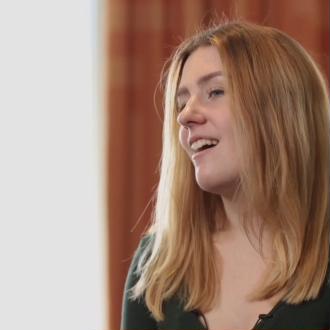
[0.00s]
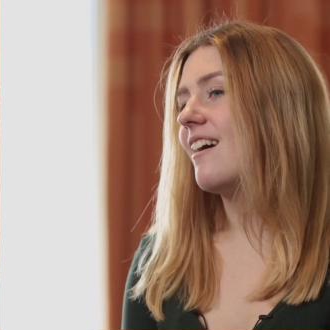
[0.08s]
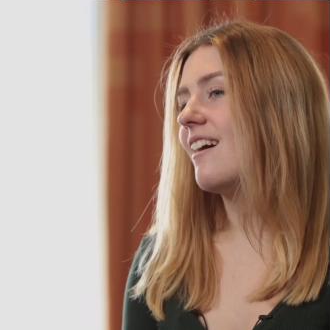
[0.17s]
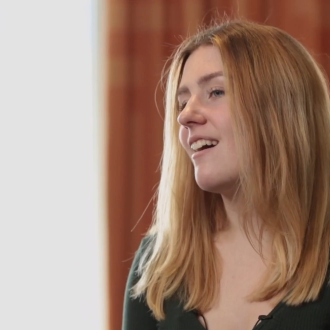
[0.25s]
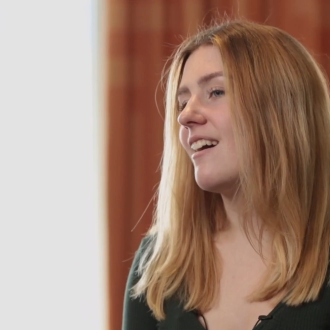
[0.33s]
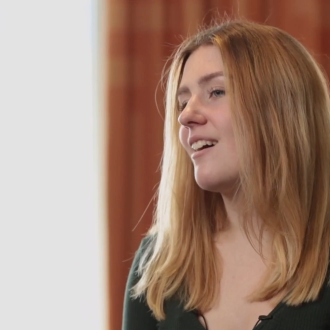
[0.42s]

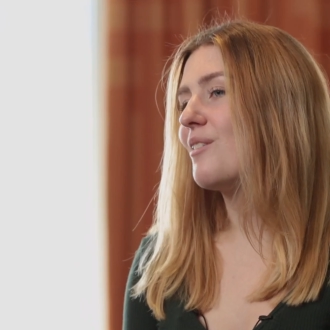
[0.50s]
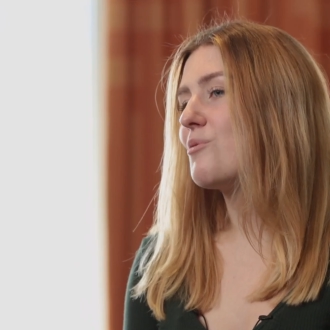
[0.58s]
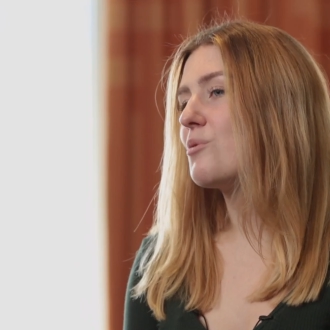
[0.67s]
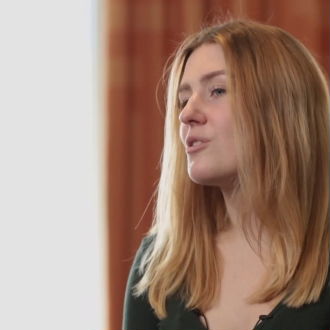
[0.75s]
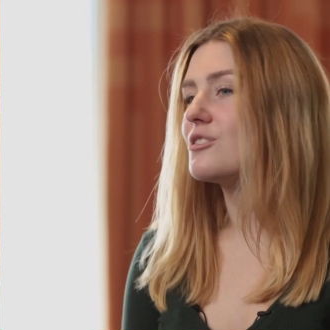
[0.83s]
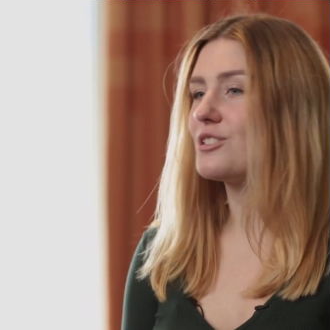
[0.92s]
uh,
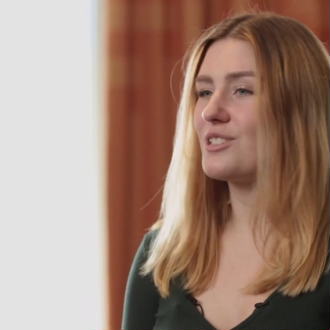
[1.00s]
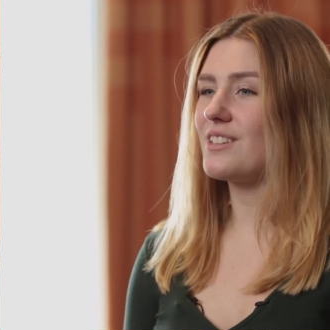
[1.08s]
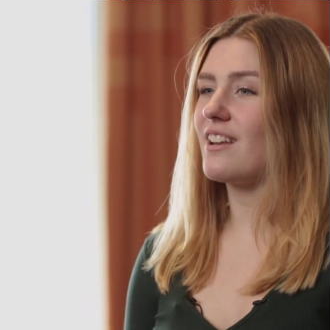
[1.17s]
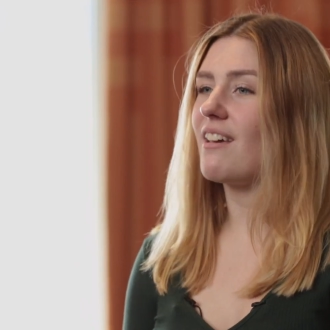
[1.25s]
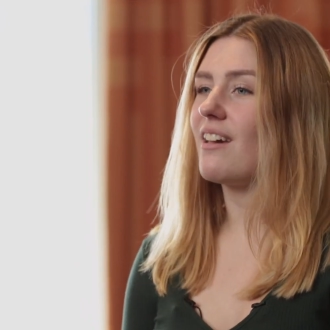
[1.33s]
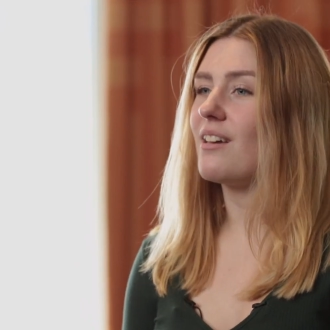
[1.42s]
were
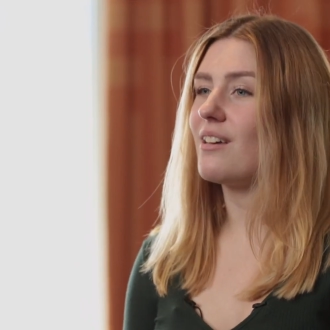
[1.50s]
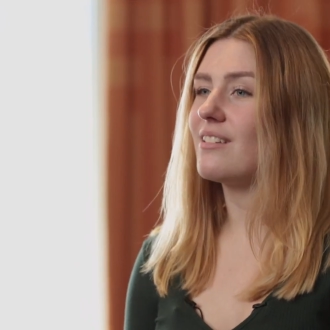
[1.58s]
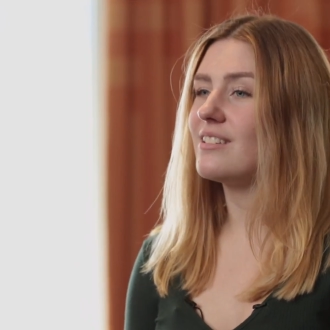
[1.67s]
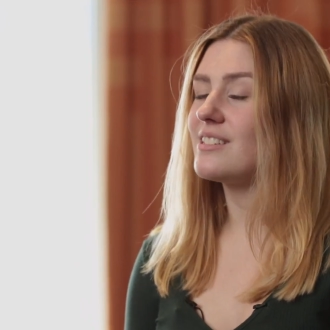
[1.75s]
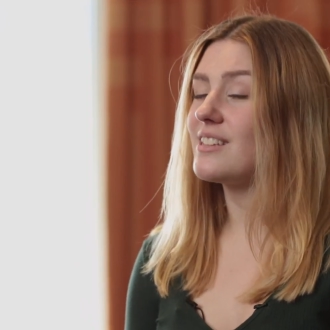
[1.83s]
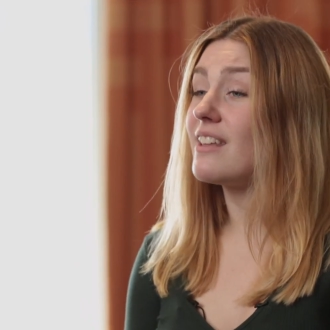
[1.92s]
just
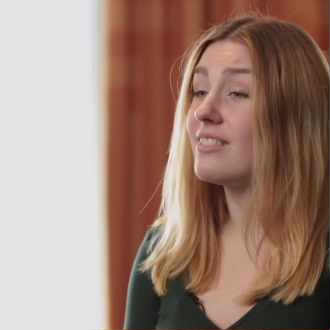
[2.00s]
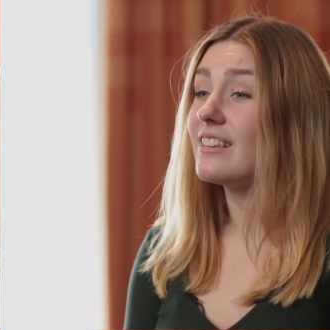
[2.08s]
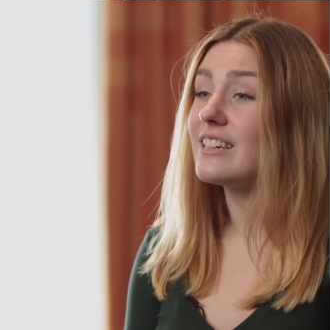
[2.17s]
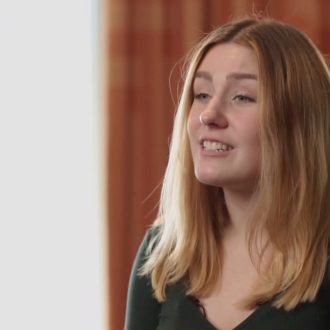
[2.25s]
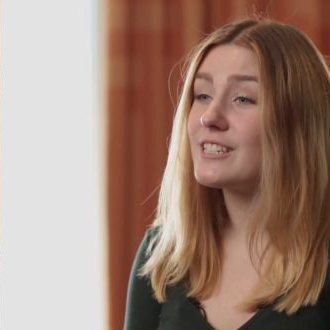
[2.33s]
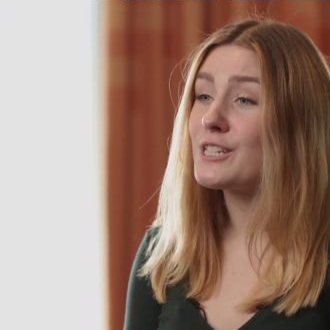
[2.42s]
gonna
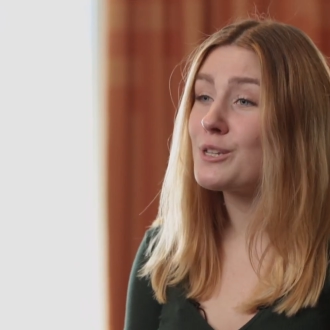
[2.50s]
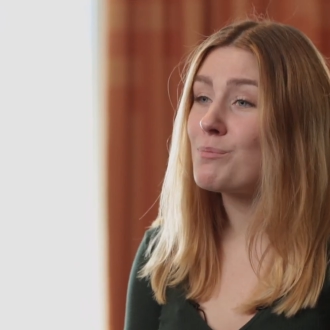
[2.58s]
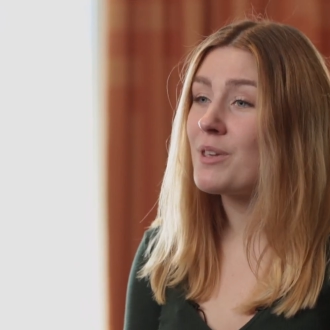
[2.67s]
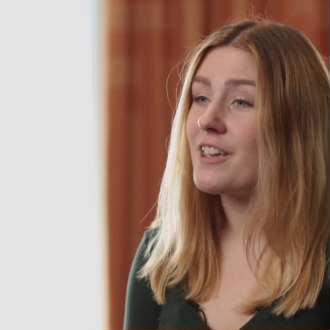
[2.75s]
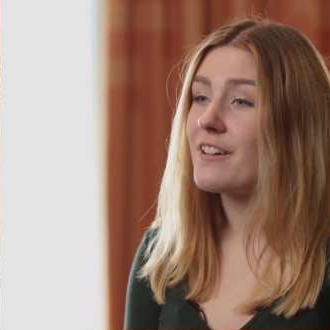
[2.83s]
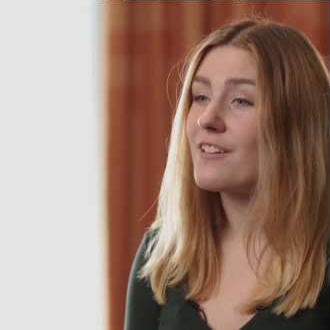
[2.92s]
suddenly
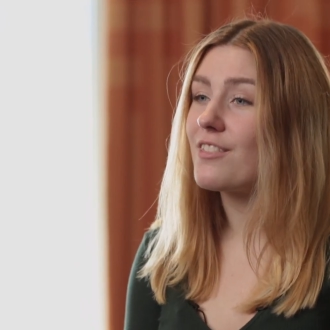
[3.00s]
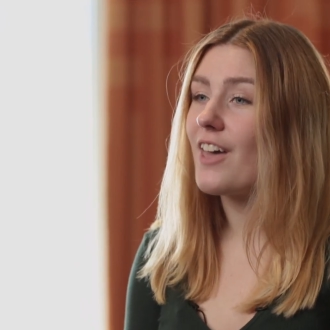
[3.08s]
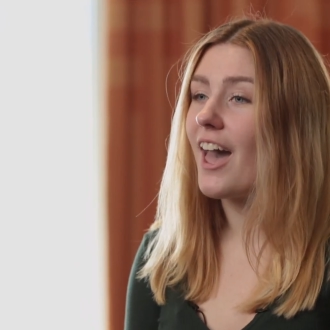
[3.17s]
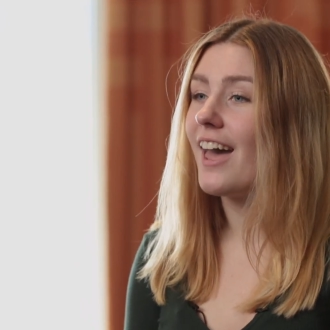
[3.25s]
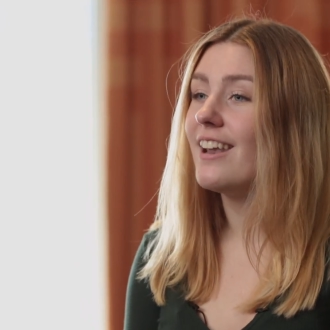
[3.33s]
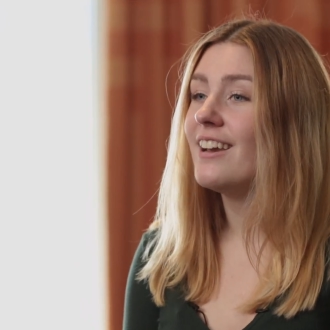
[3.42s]
disappear,
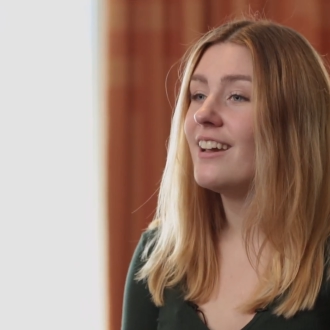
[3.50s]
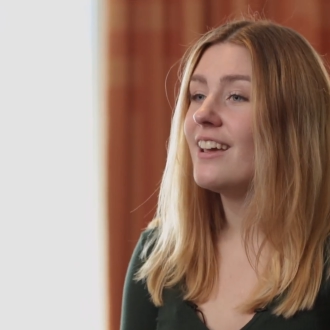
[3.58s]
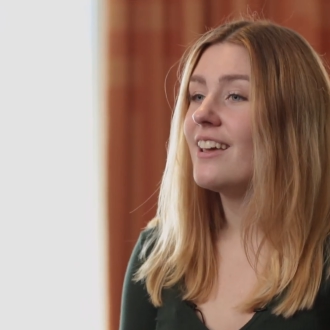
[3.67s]
that